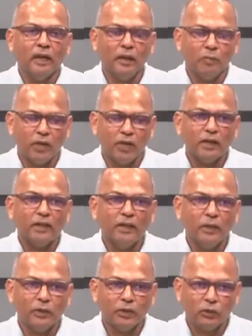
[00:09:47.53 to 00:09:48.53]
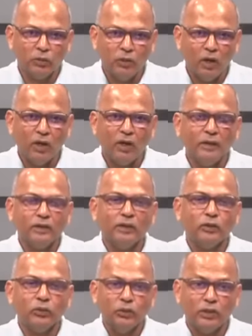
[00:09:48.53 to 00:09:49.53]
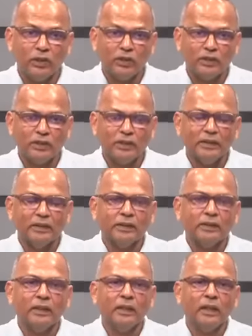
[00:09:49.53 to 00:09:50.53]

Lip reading: Apparently there were 2 aunts, 2 nurses,